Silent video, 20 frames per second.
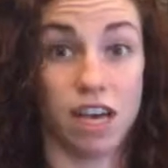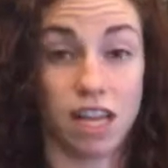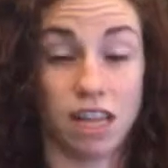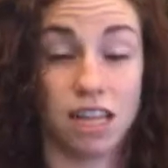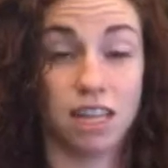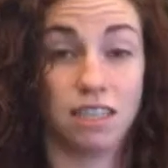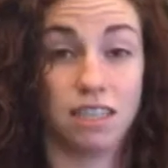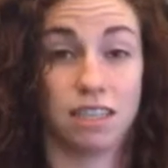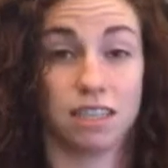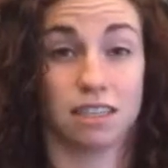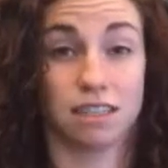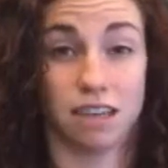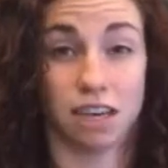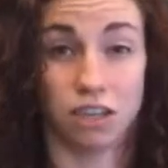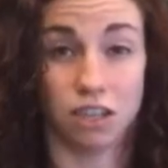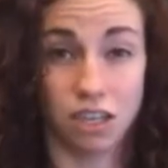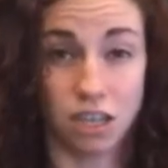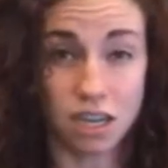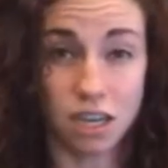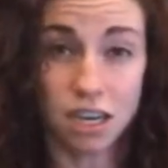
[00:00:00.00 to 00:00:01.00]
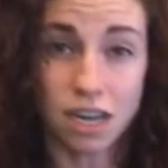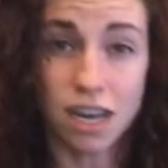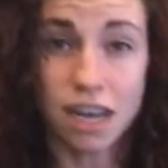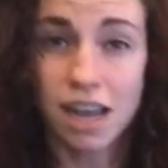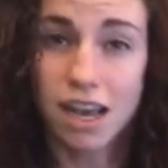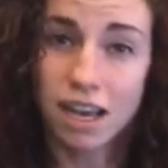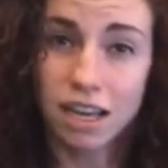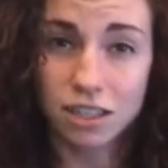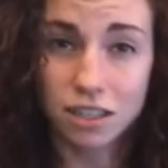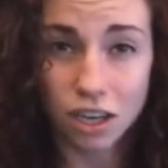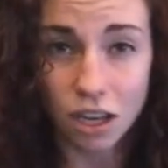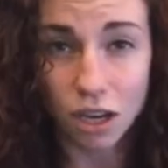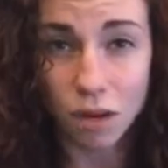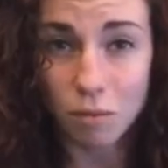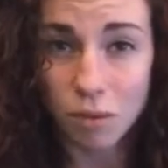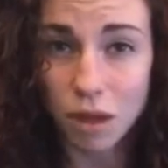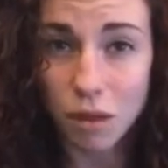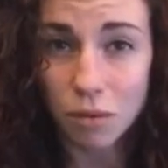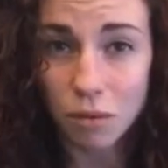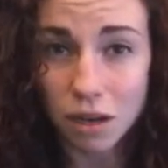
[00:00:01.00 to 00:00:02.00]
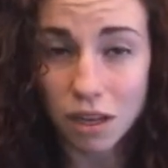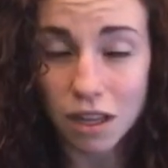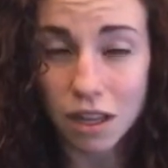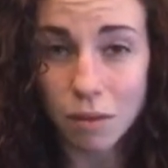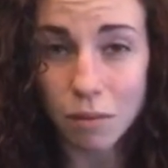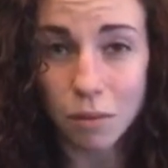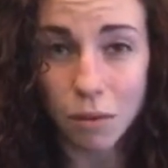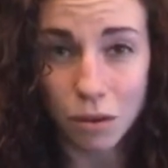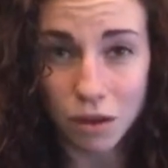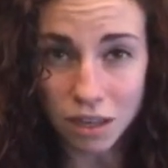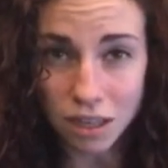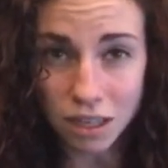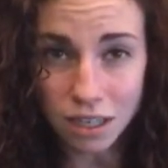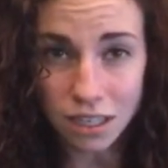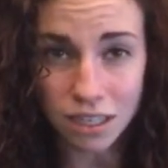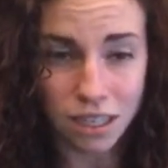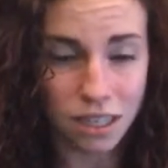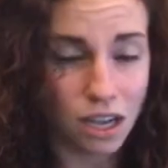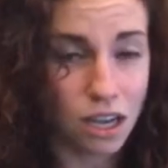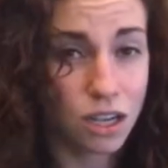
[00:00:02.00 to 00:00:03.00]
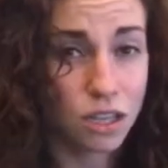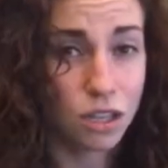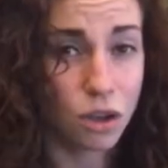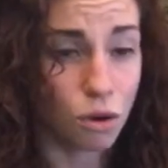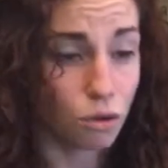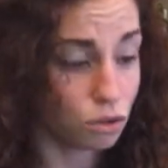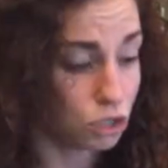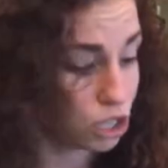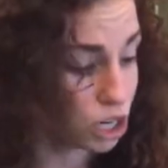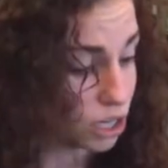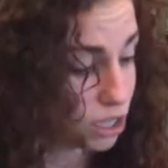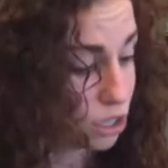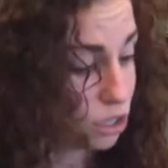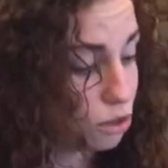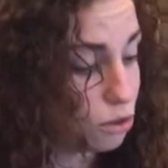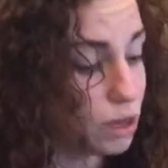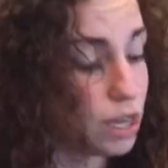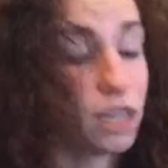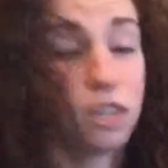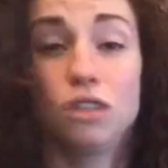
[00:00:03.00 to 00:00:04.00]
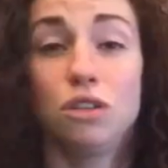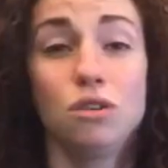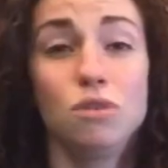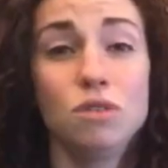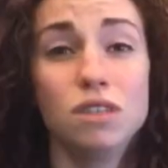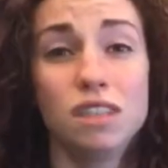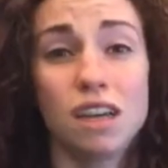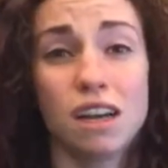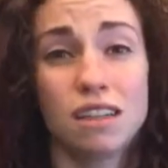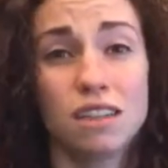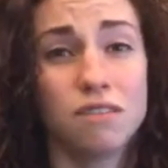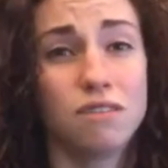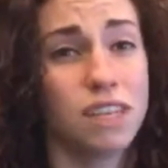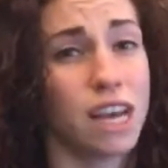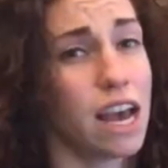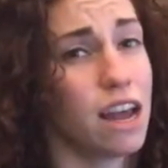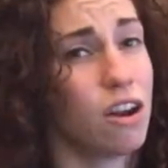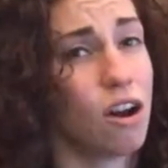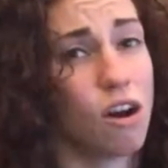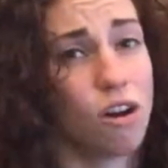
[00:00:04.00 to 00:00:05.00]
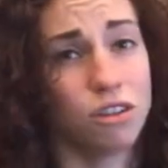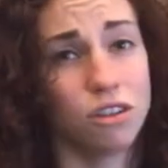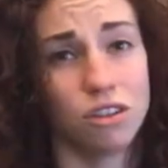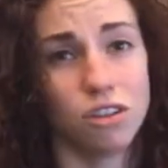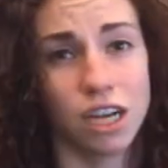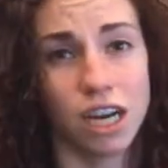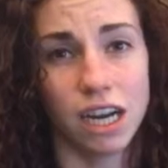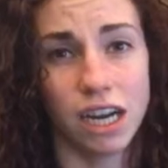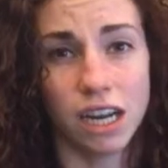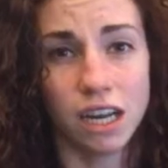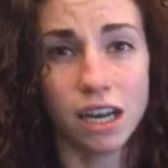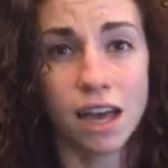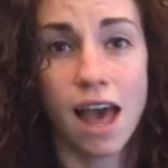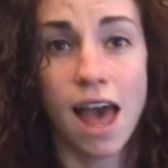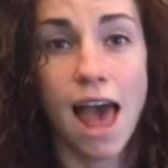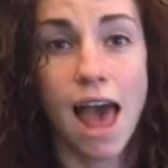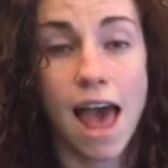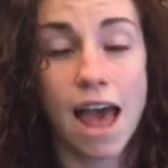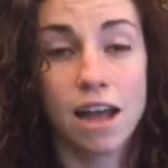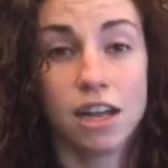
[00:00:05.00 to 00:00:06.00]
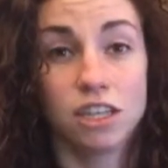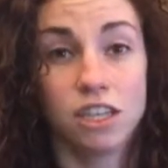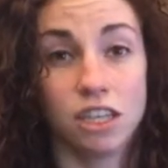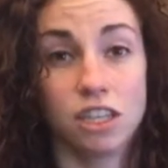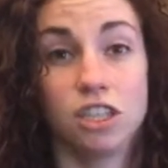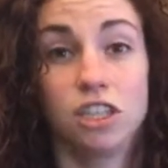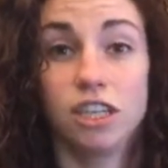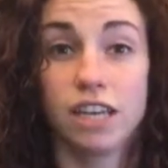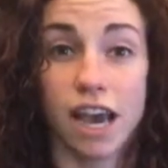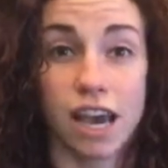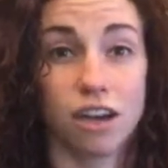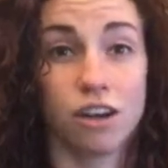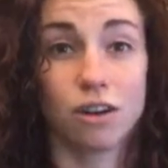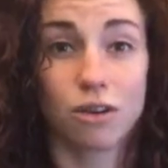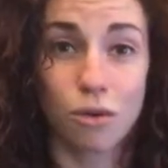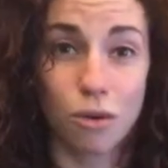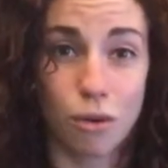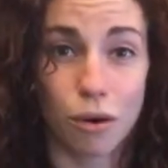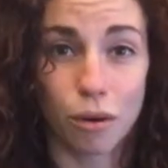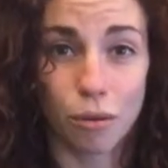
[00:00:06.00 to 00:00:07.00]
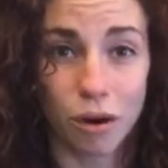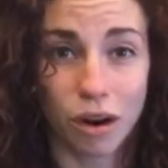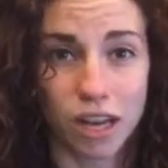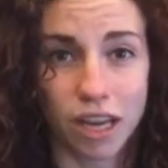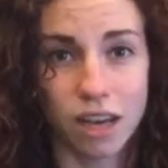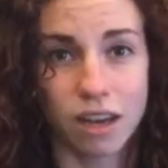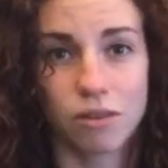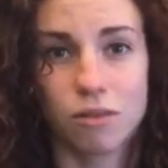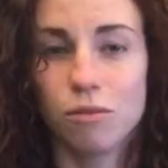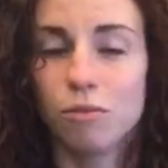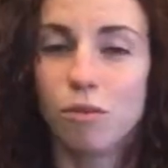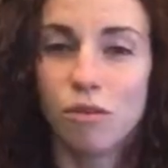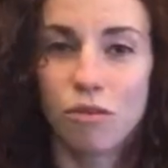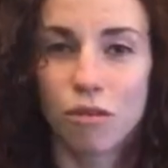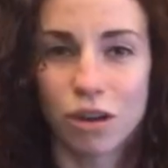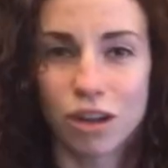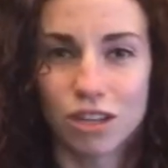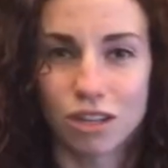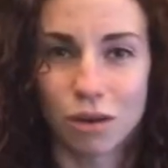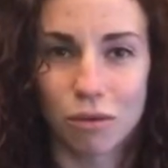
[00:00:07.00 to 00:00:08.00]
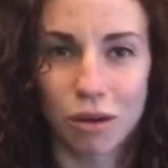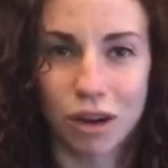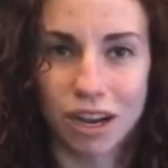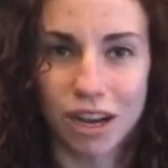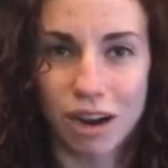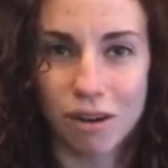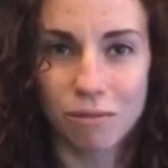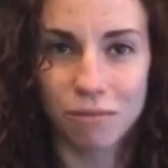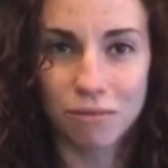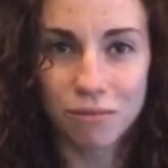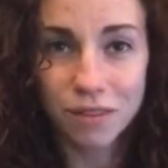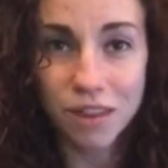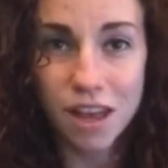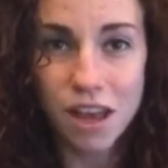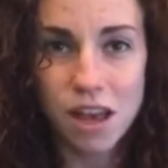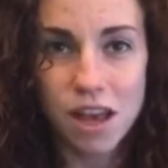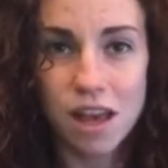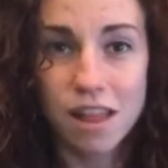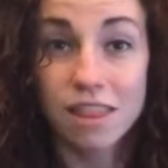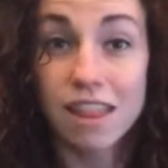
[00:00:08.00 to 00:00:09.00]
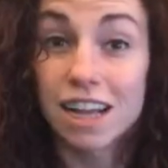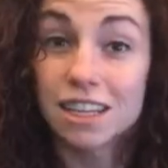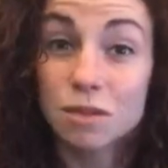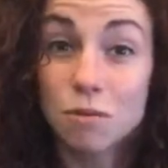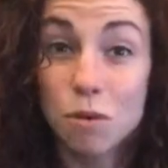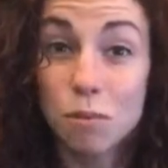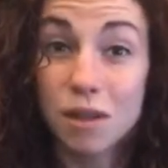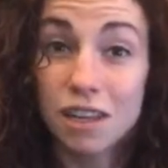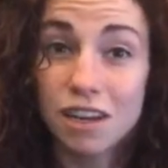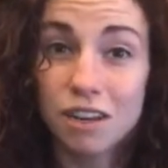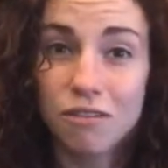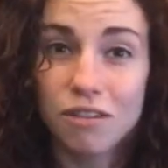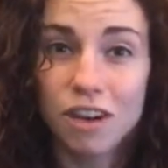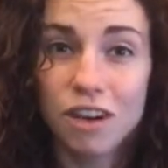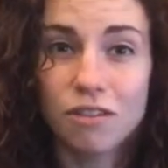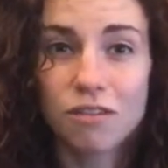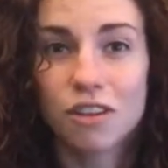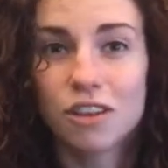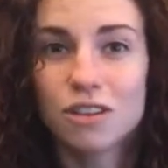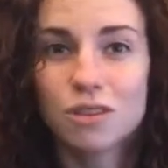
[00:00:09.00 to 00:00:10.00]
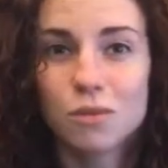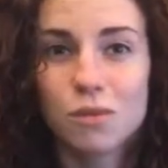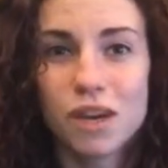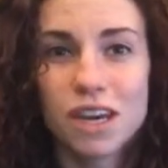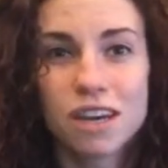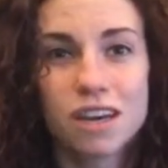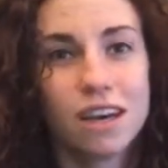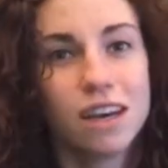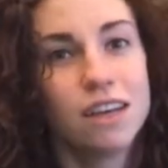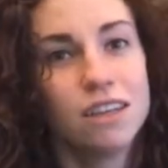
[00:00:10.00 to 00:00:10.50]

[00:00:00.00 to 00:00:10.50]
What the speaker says: in this extension is going to be really important. So just doing 2 sets of 10 alternating just to get your core working before you start working out. That's the mobility video for this week.